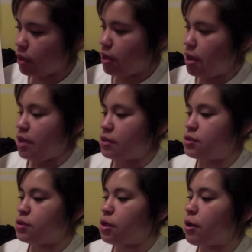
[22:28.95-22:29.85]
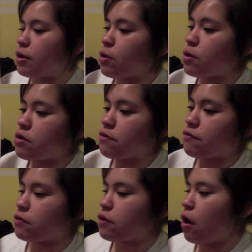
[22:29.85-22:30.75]
And so in order
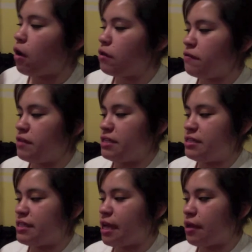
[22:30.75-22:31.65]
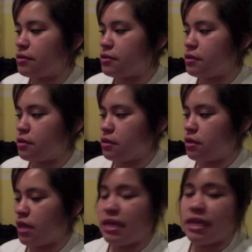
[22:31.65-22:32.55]
for all of these cells,
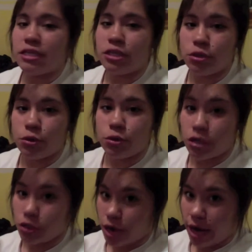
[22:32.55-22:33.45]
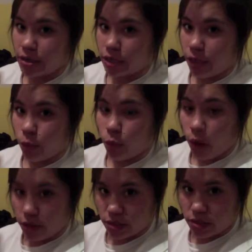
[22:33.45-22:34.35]
they need to contract at
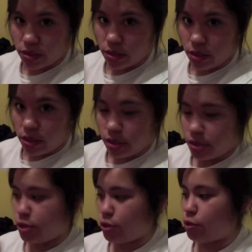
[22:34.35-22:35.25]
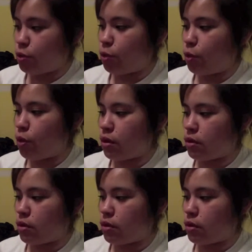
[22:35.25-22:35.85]
once to